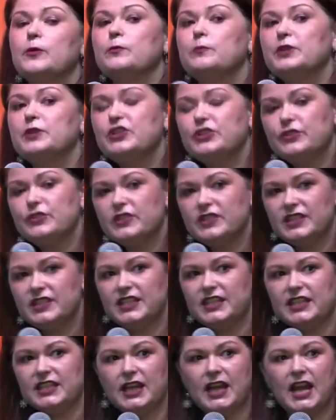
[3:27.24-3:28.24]
But you
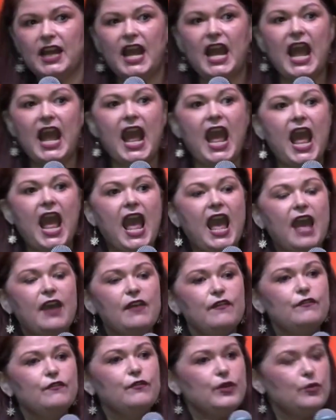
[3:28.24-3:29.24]
see,
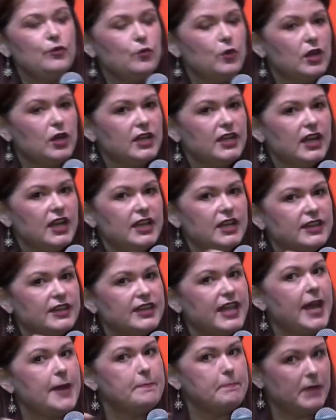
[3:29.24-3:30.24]
everyone in
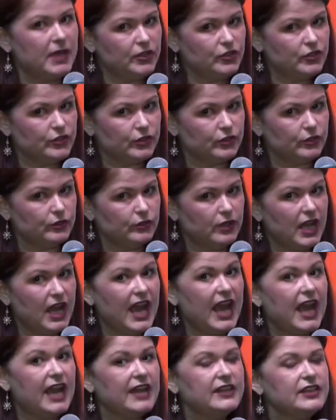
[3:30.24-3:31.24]
that metro
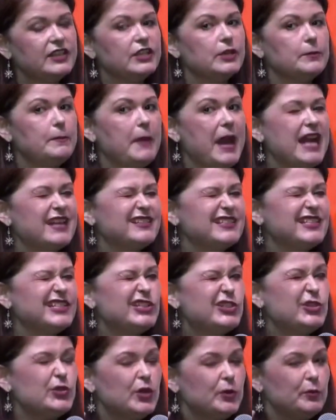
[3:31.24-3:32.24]
had the capacity
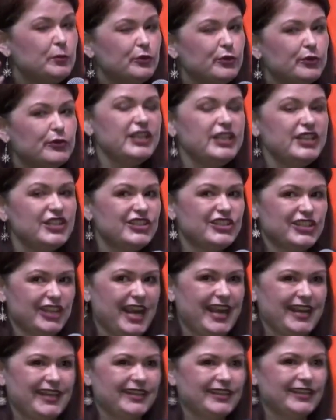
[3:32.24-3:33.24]
to
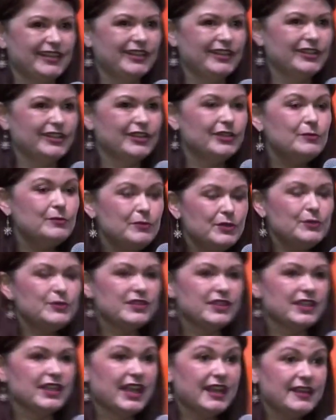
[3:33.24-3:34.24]
appreciate the
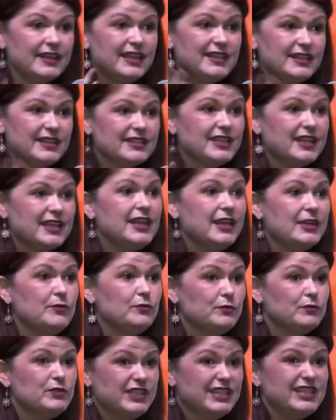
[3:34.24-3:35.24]
music, and they said they
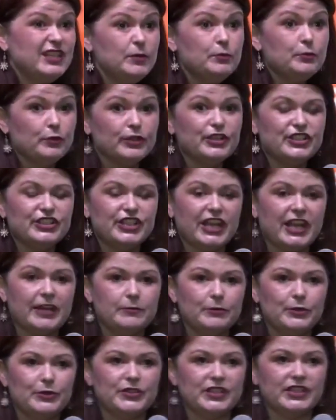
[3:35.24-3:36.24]
did
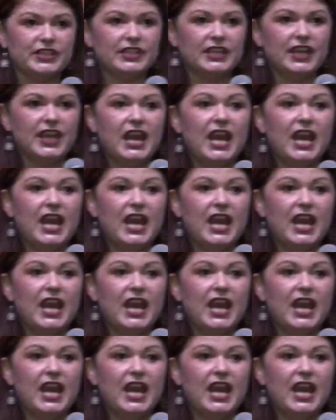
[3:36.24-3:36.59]
appreciate music.